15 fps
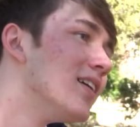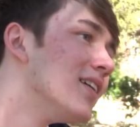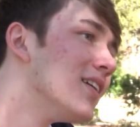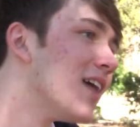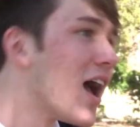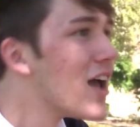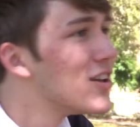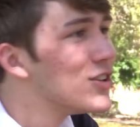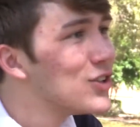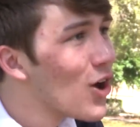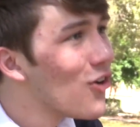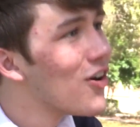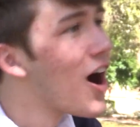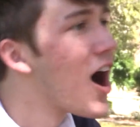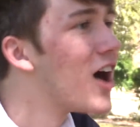hey,
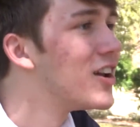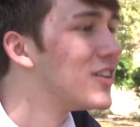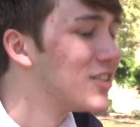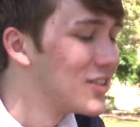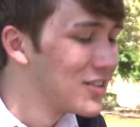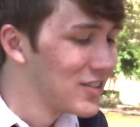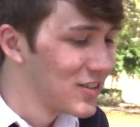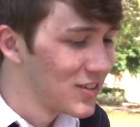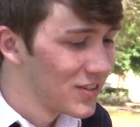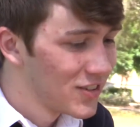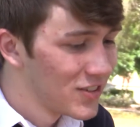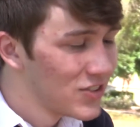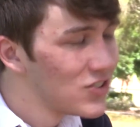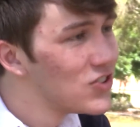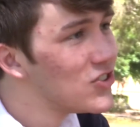Johan,
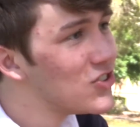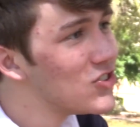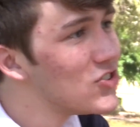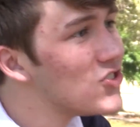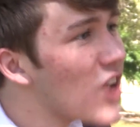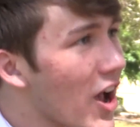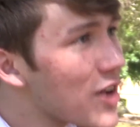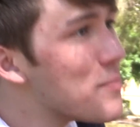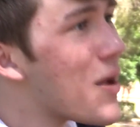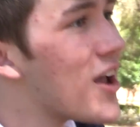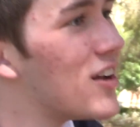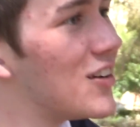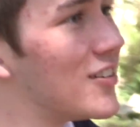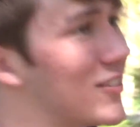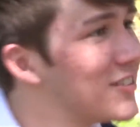
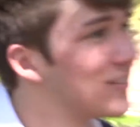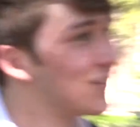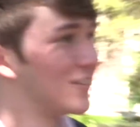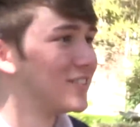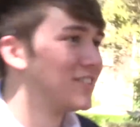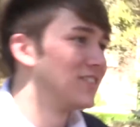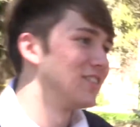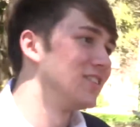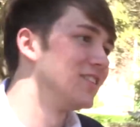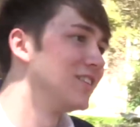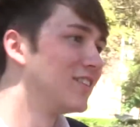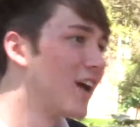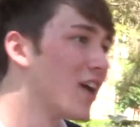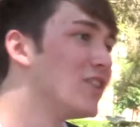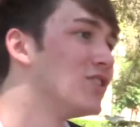checkmate, or like,
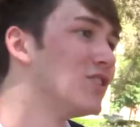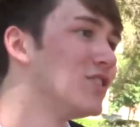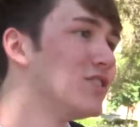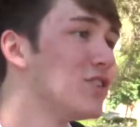hey,